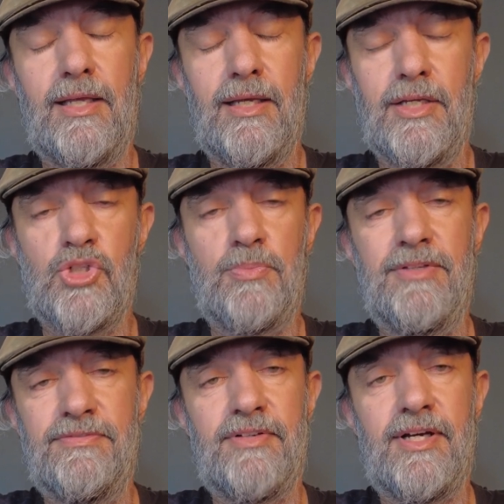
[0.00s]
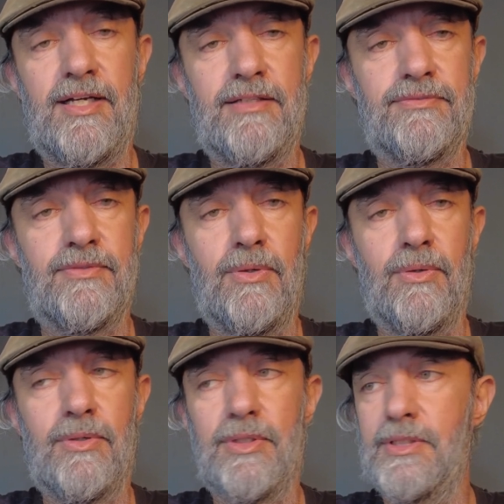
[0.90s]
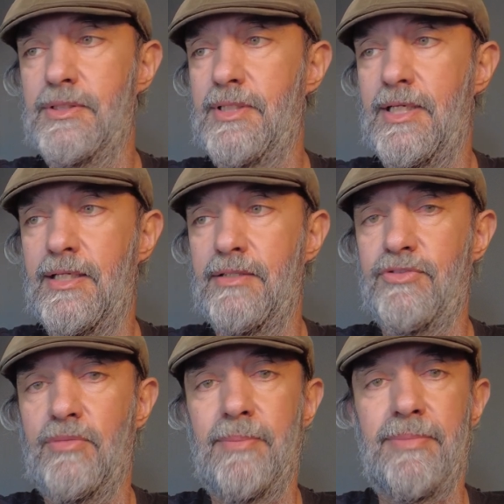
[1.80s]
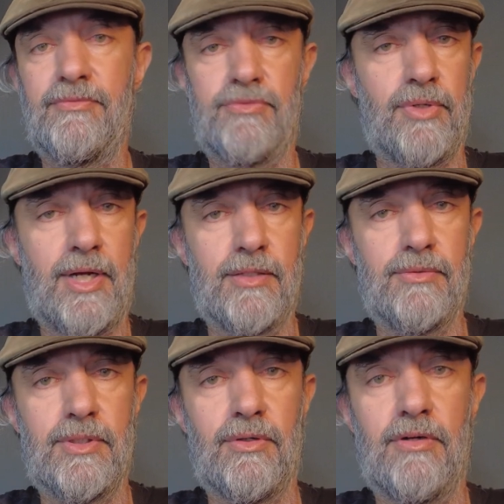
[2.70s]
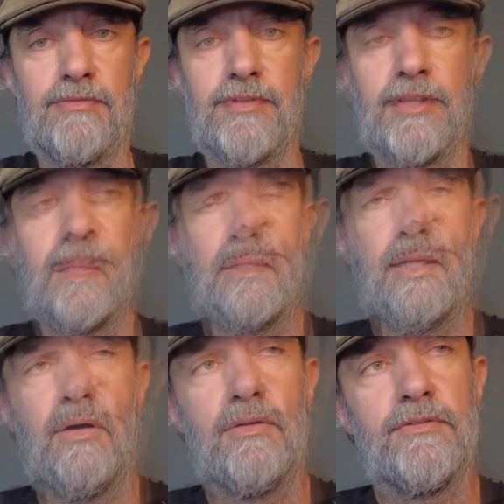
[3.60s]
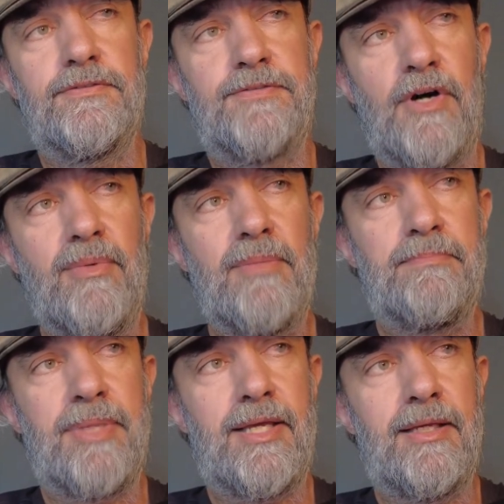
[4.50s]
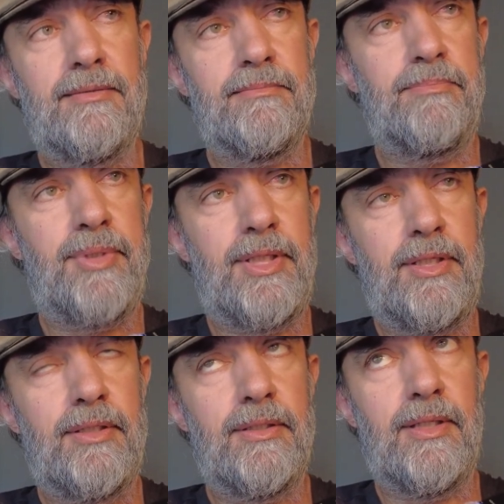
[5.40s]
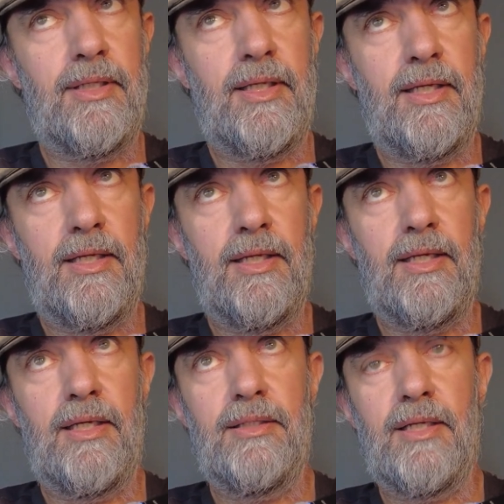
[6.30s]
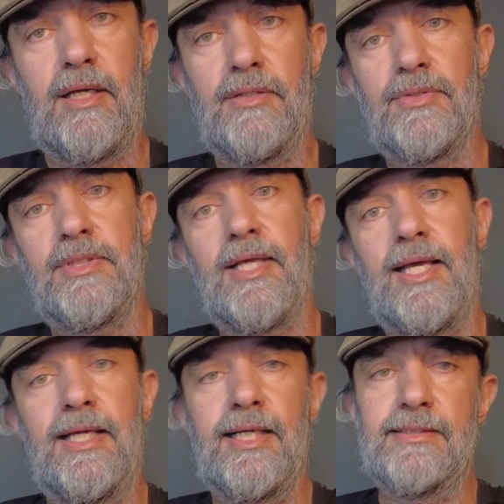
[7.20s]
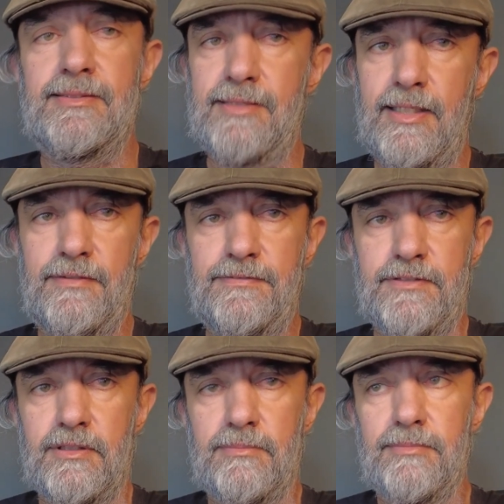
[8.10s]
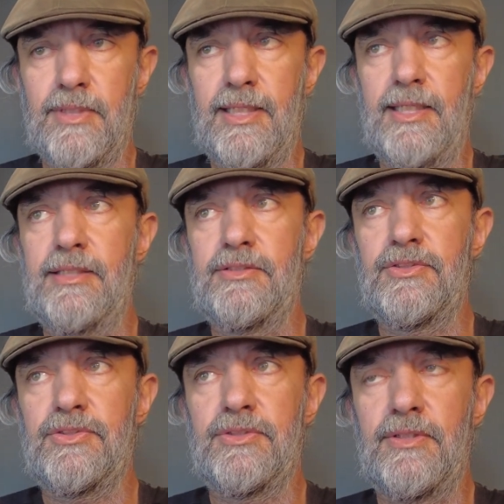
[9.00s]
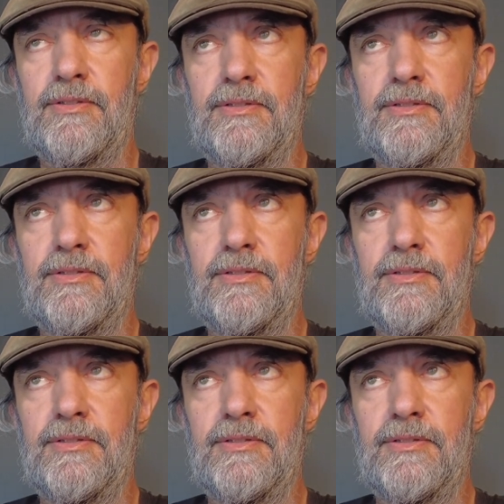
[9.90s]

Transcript: HP5 or the Fomapan 400 offer. Now, Fomapan being an 100 ASA film, it's